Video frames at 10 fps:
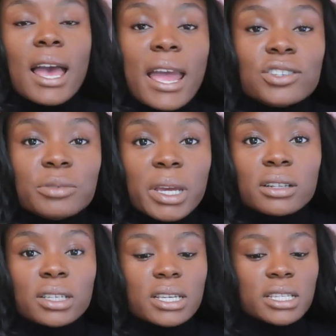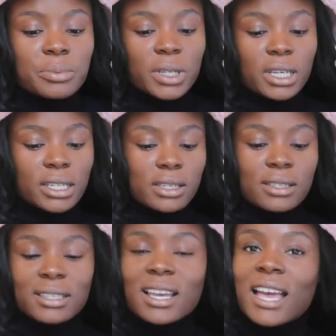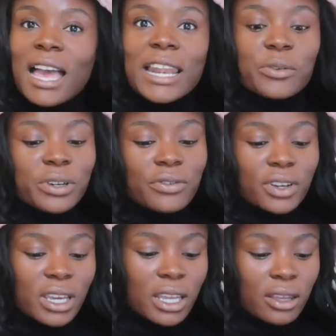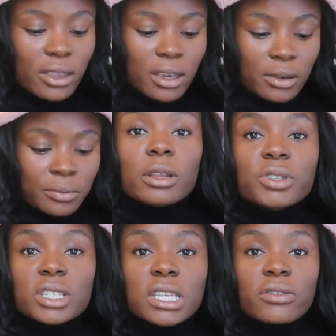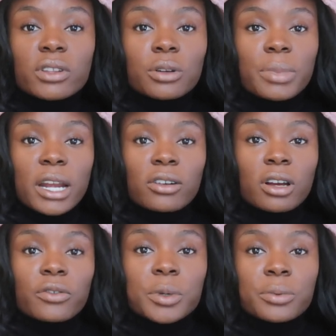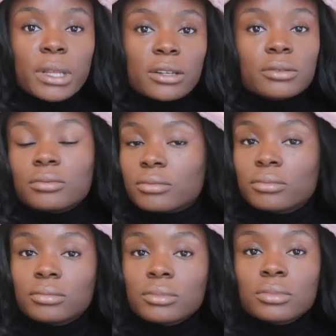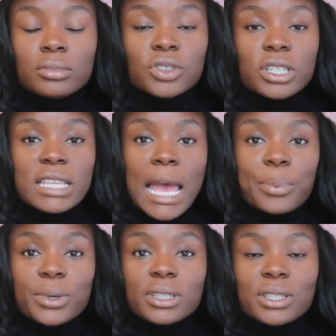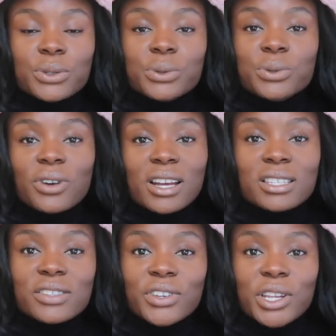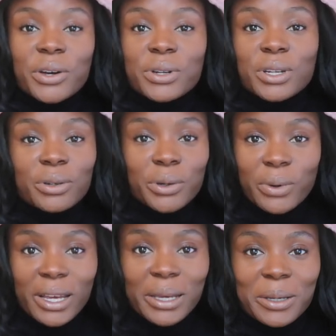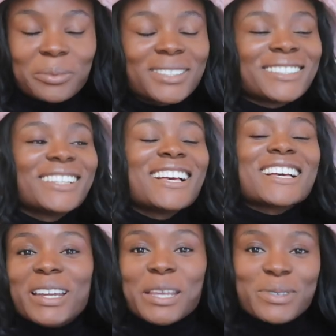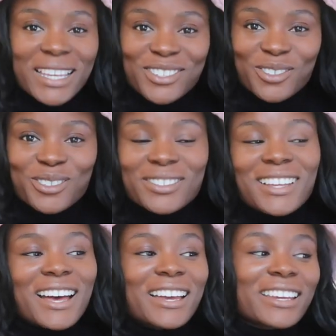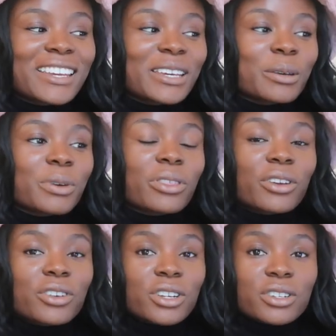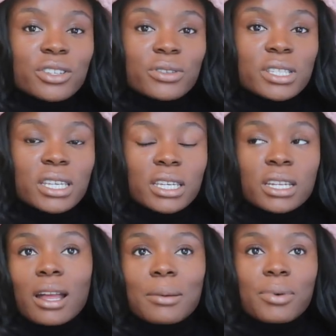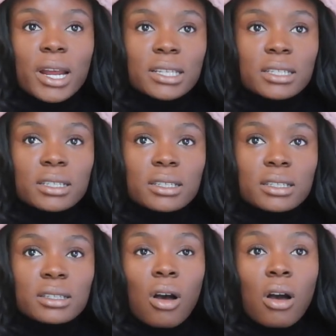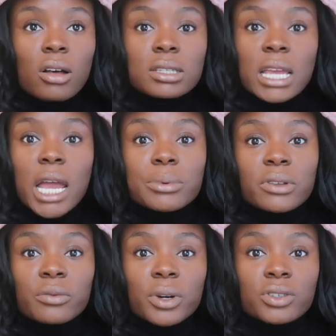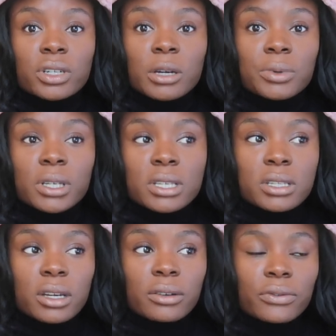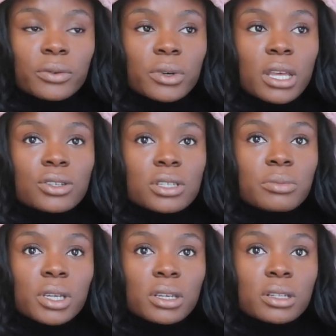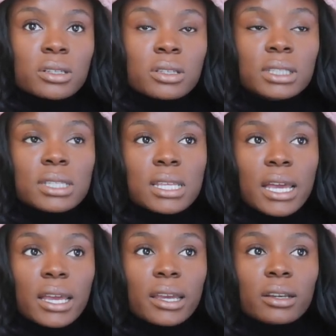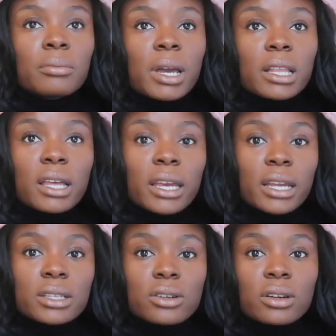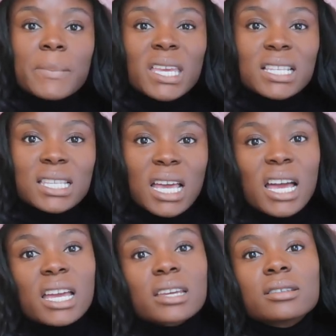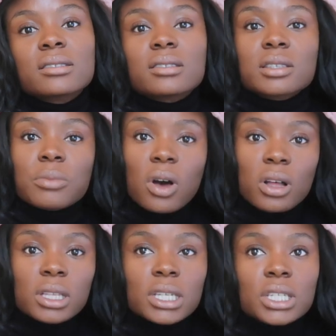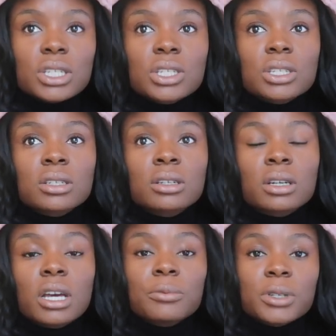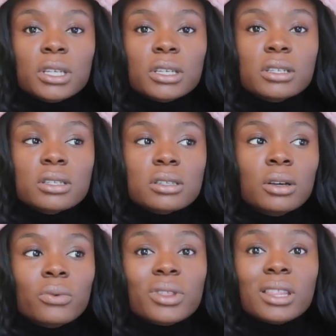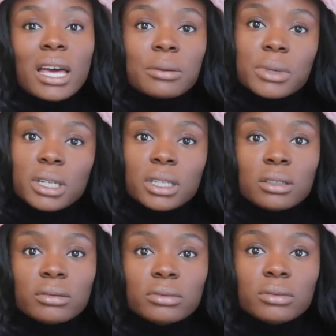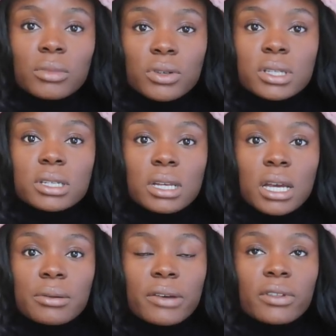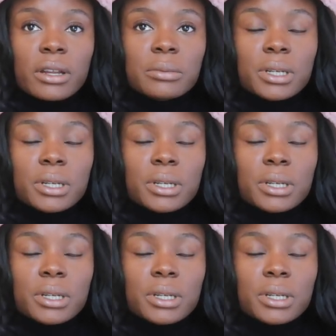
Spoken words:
I actually made a list because I didn't want to forget anything. Let me just give a little background for people that just happened to cross this video and don't know who I am. My name is Angel. I am a 30-year associate. I practice all types of emerging company stuff. And what that just means is that my clients are mid-sized to small-ish companies with a lot of money. Most of the time they have a lot of